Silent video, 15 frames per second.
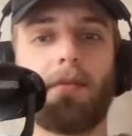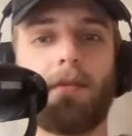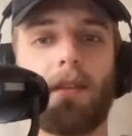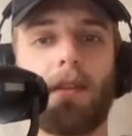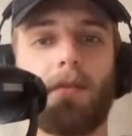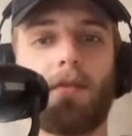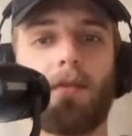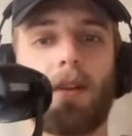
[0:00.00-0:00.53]
you
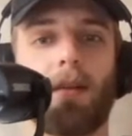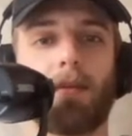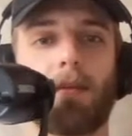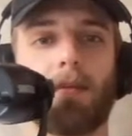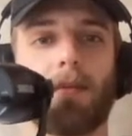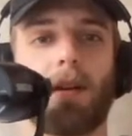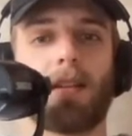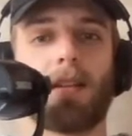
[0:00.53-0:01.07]
know freed up
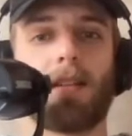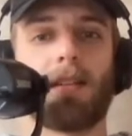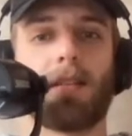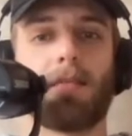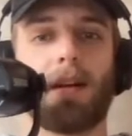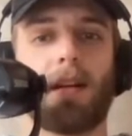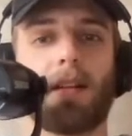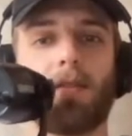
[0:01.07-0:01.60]
some roster
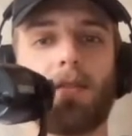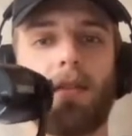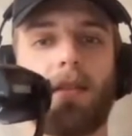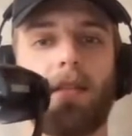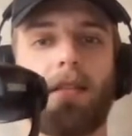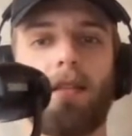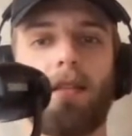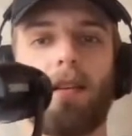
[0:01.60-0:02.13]
spots with
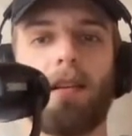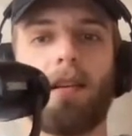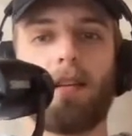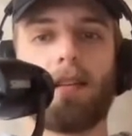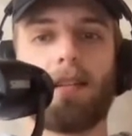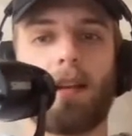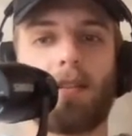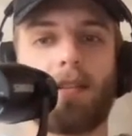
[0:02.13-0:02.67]

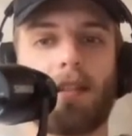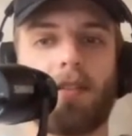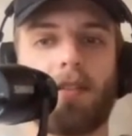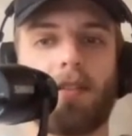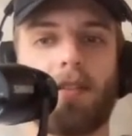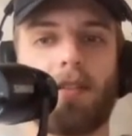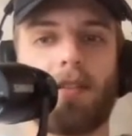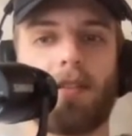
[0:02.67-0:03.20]
Stauskas,
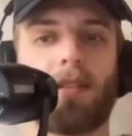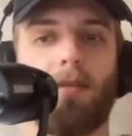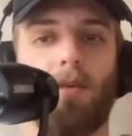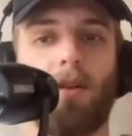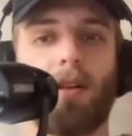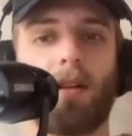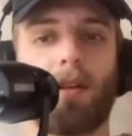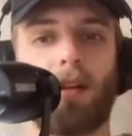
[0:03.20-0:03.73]
Fitts, and
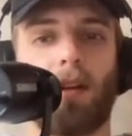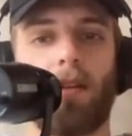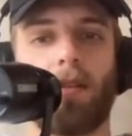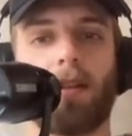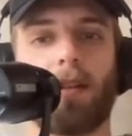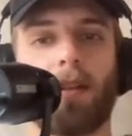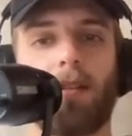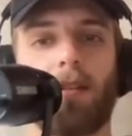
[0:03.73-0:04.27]
Morgan
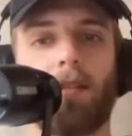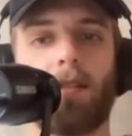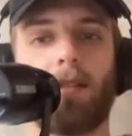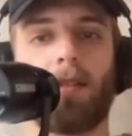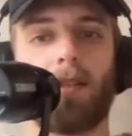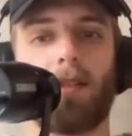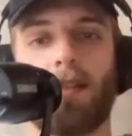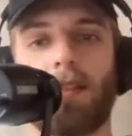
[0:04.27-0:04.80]
going,
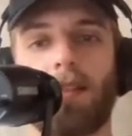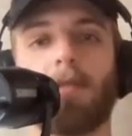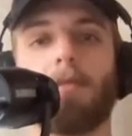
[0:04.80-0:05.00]
and Nesmith